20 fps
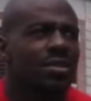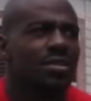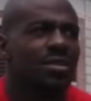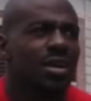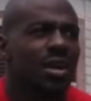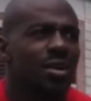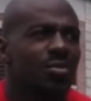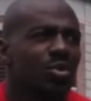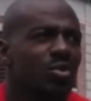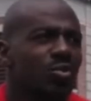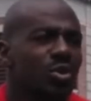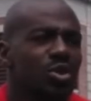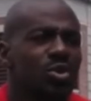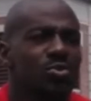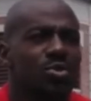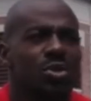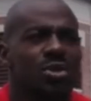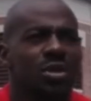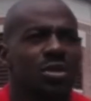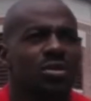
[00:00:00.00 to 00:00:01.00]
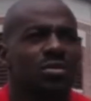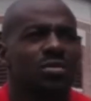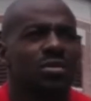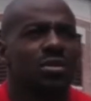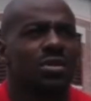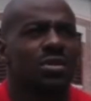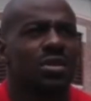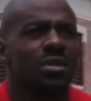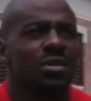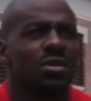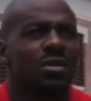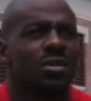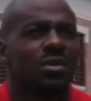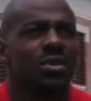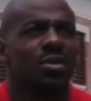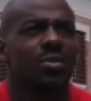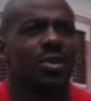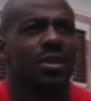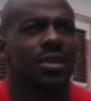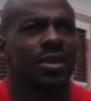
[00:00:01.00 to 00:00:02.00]
goals himself and providing
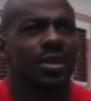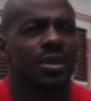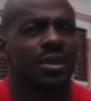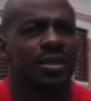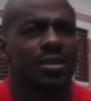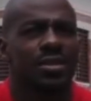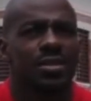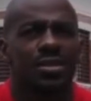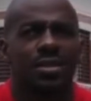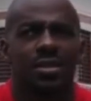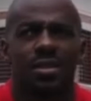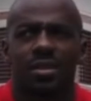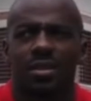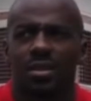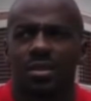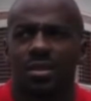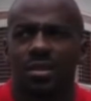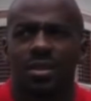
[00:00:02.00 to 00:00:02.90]
5 assists.